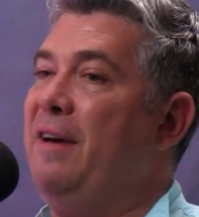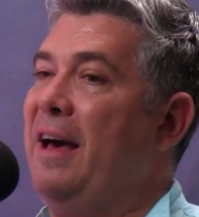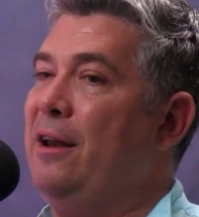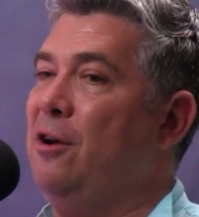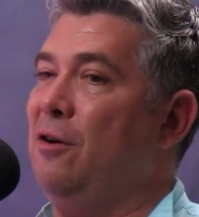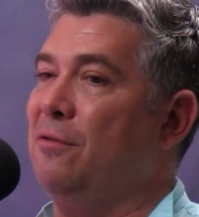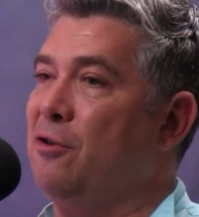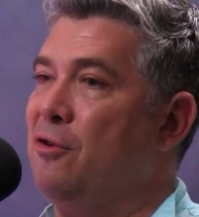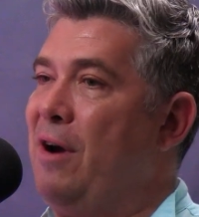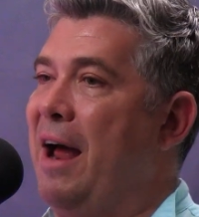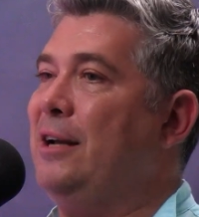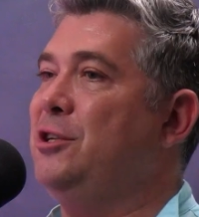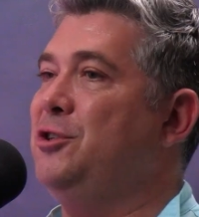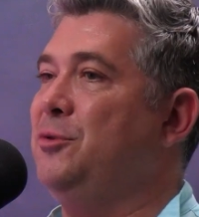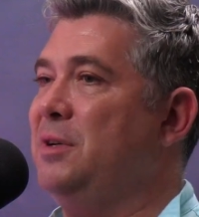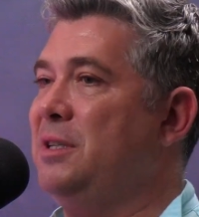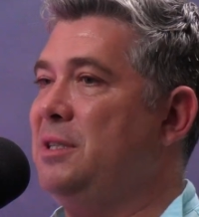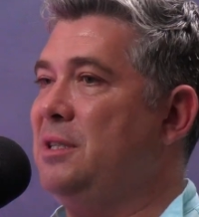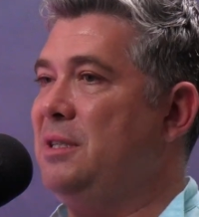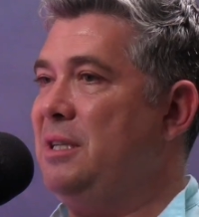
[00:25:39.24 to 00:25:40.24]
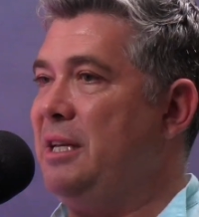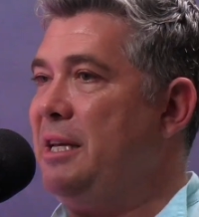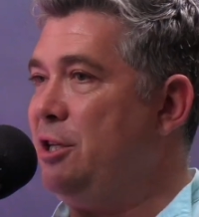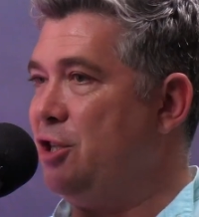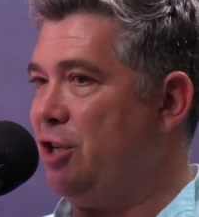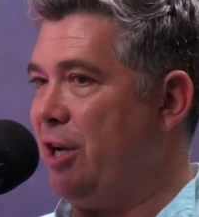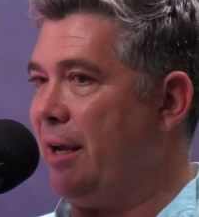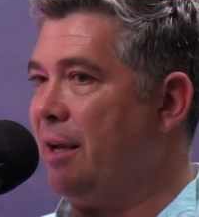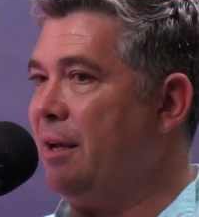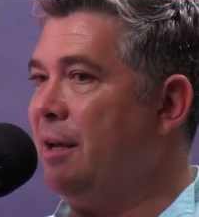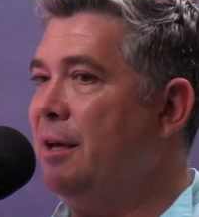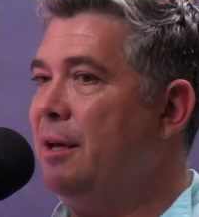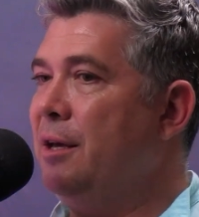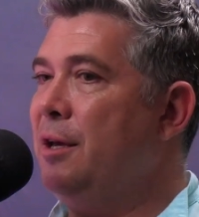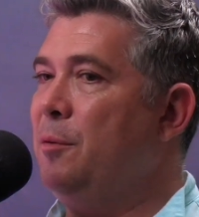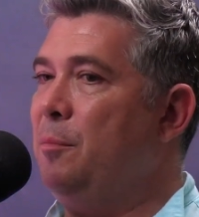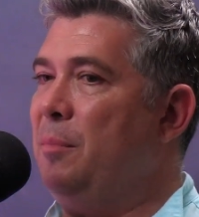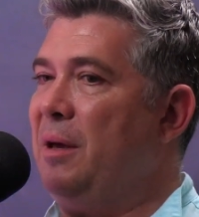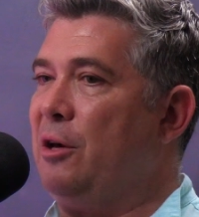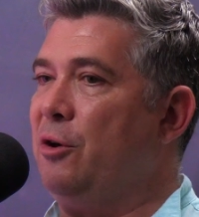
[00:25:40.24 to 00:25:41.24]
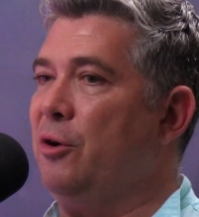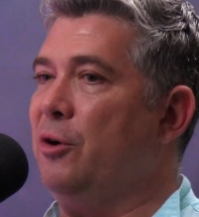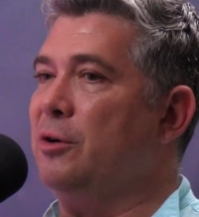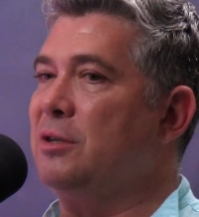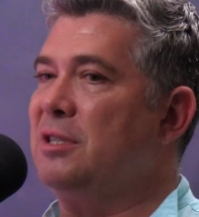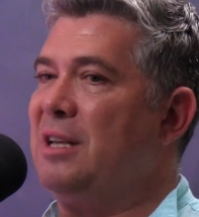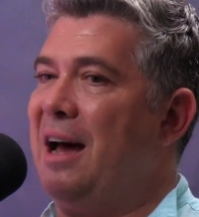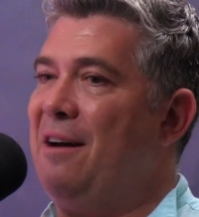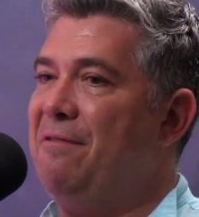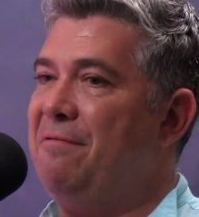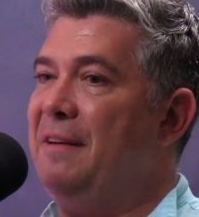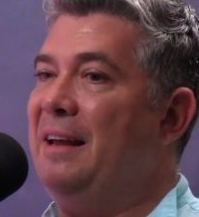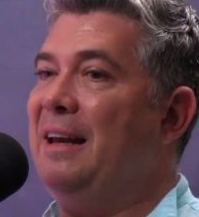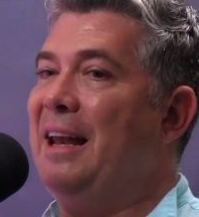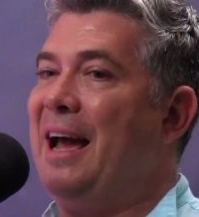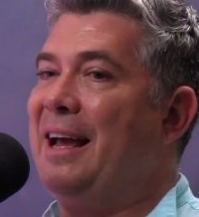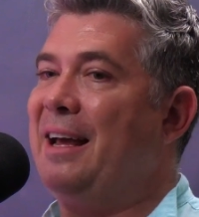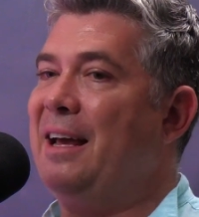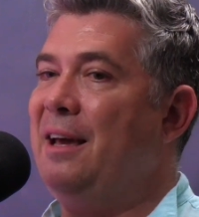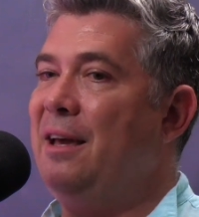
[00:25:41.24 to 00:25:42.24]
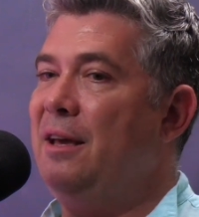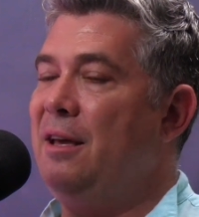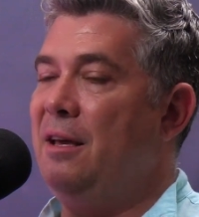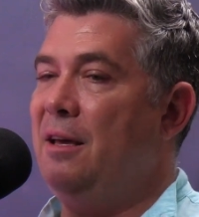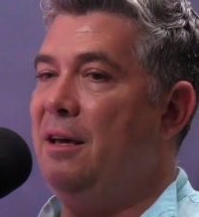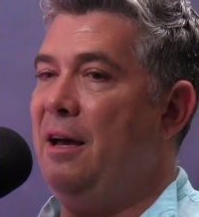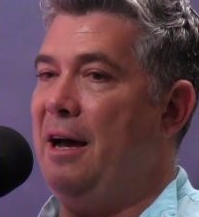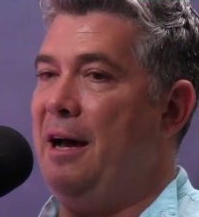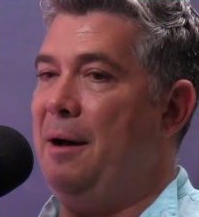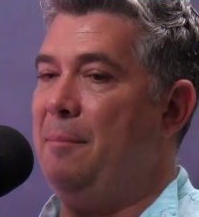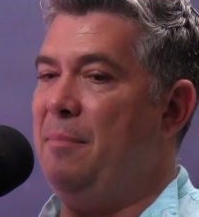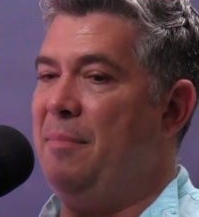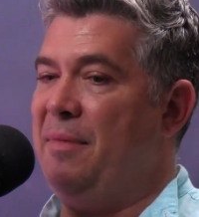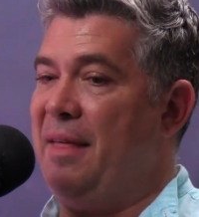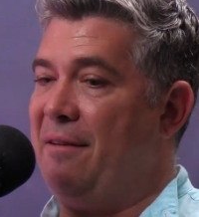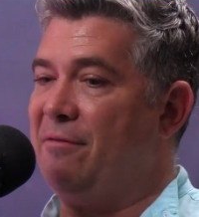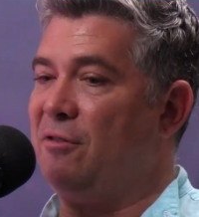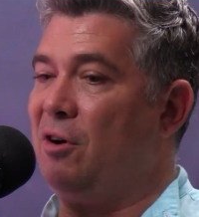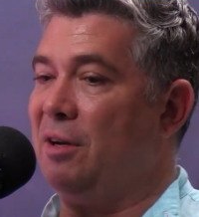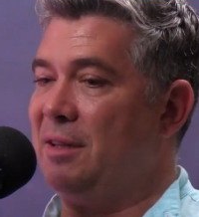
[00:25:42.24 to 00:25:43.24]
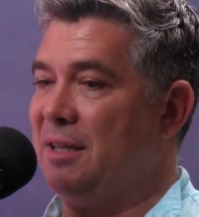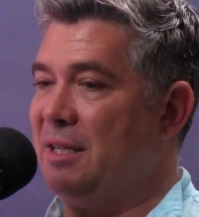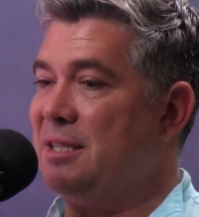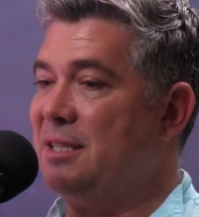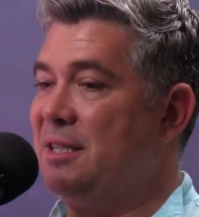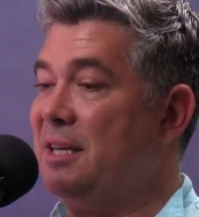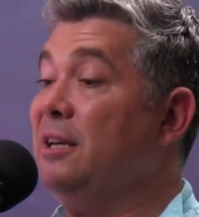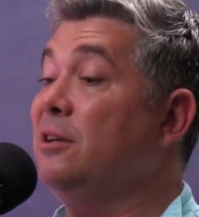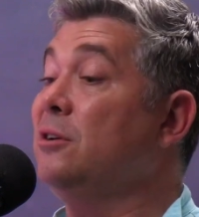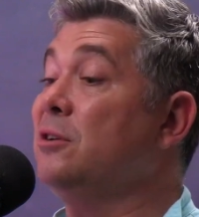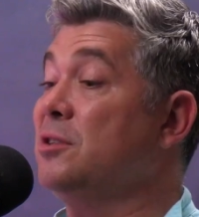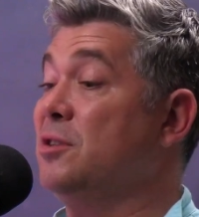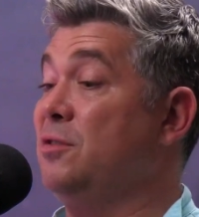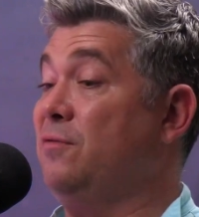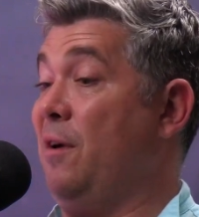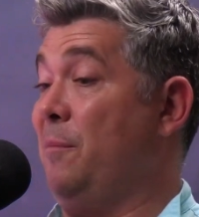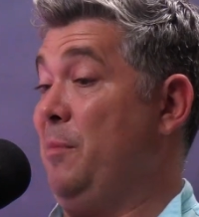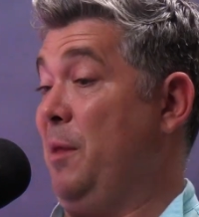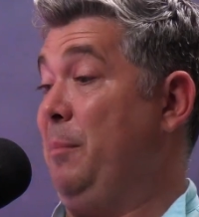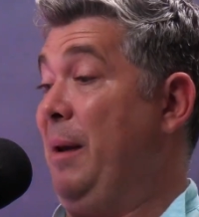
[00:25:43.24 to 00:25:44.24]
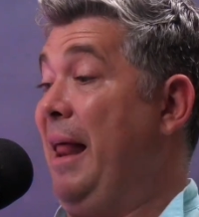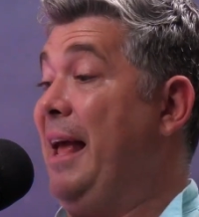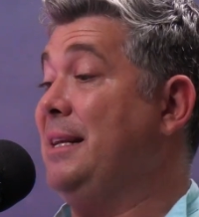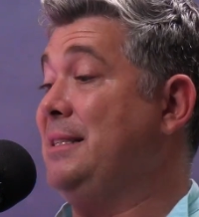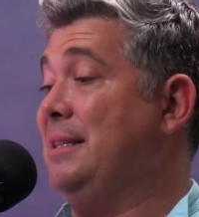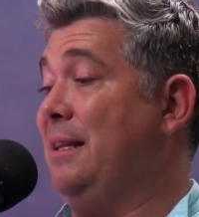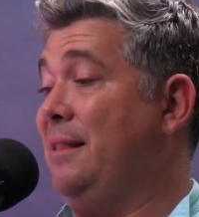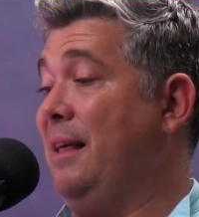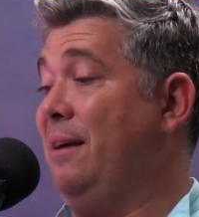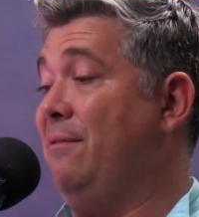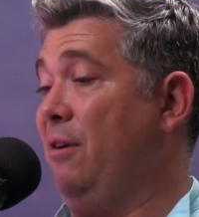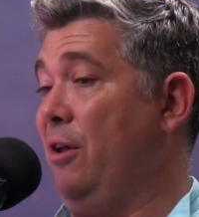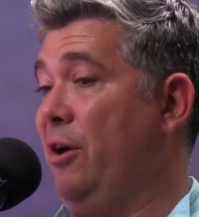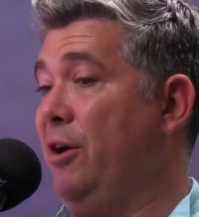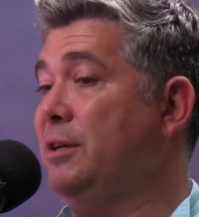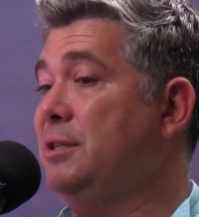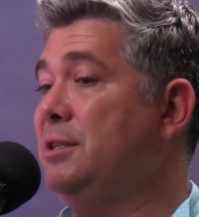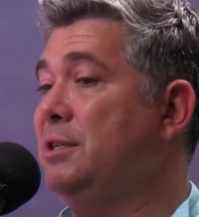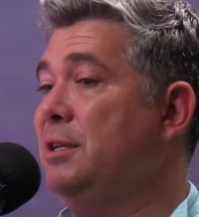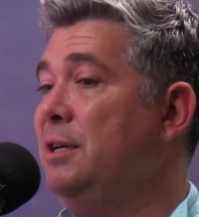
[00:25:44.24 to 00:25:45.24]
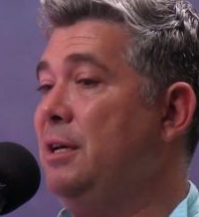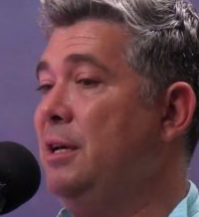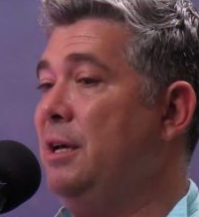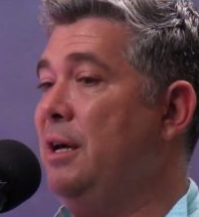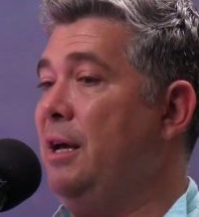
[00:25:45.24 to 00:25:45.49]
fan of graduates teaching because I feel like they've got the skills from the place that they've learnt,